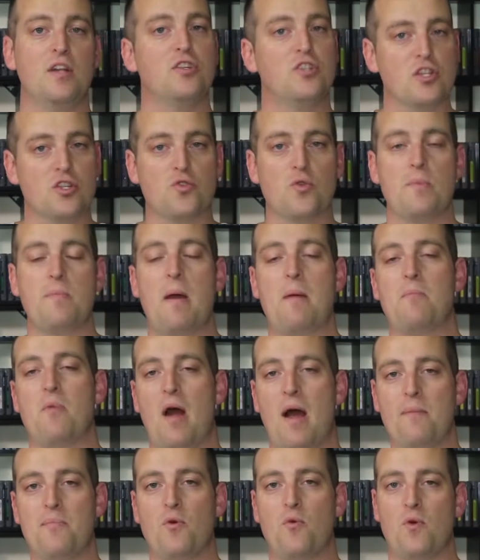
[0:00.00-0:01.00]
Just
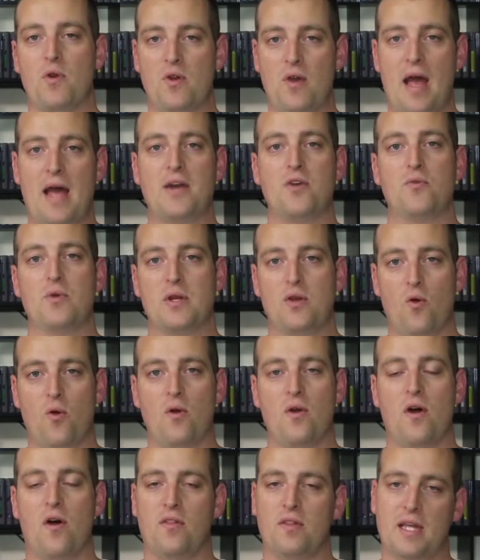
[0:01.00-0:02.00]
remember, I'm the one who had to
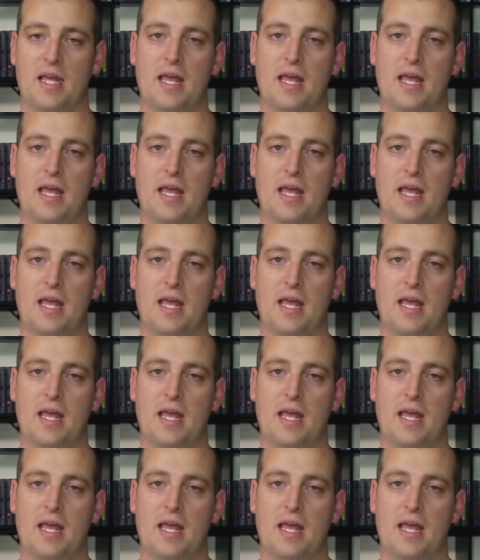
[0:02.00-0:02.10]
record all the